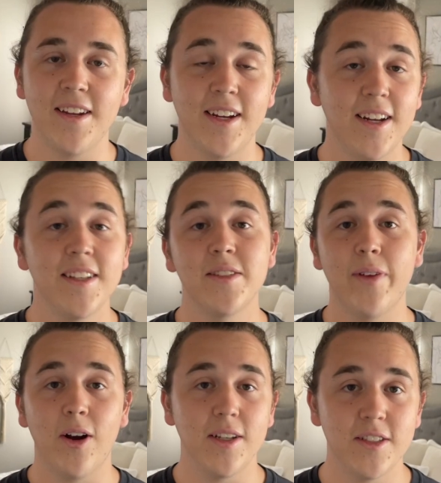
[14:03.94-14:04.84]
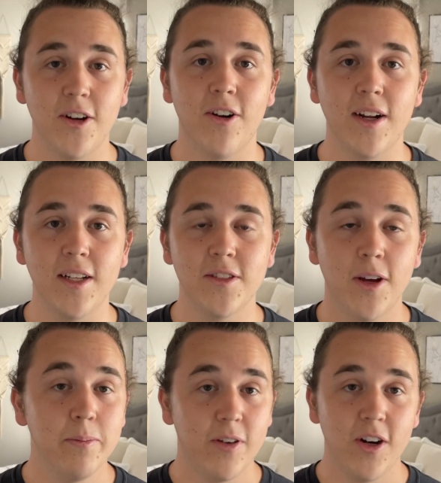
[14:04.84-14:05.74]
and it is very sturdy, so
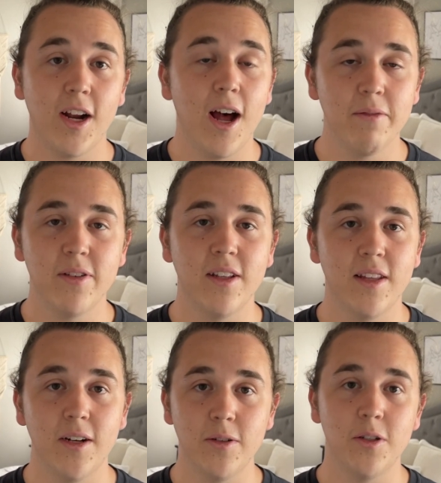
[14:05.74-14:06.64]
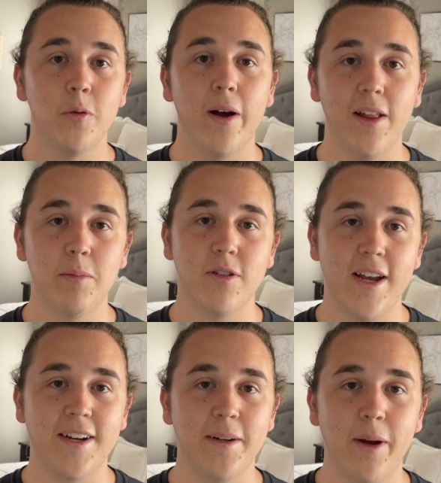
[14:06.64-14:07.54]
I'm very confident that it would do well at
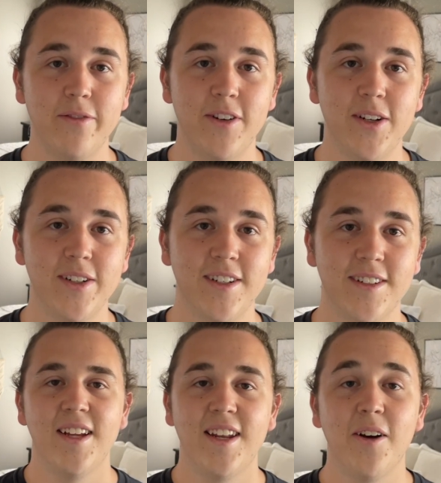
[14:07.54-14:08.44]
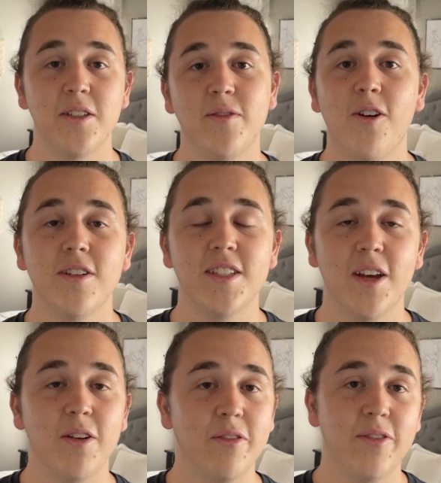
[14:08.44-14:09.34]
protecting my phone. Now, as far as the
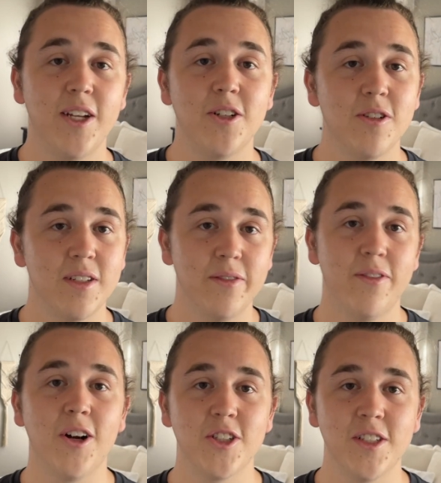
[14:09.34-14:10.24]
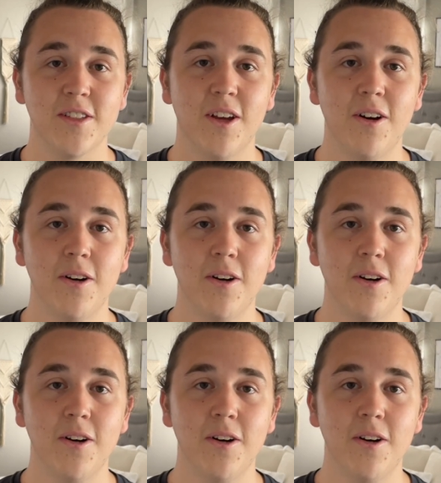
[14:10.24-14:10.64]
other features and functions go,